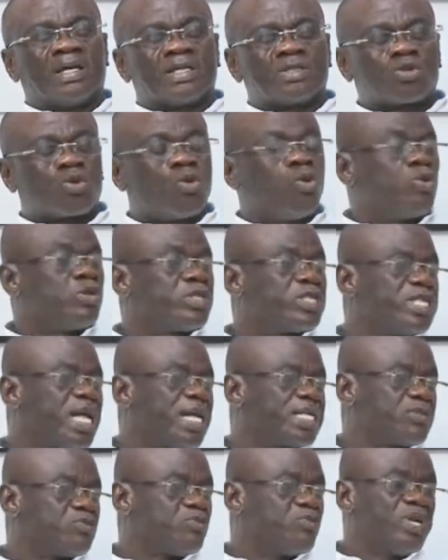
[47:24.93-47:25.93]
schools
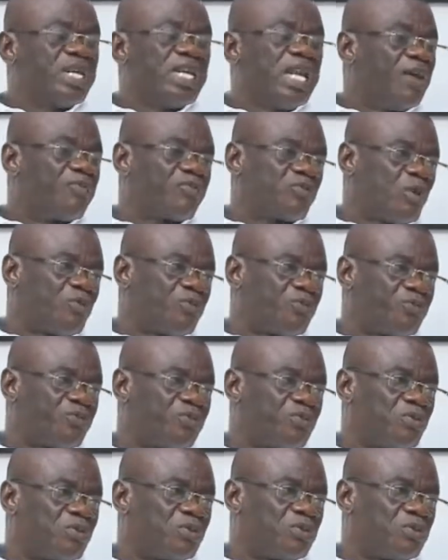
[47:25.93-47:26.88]
that we left off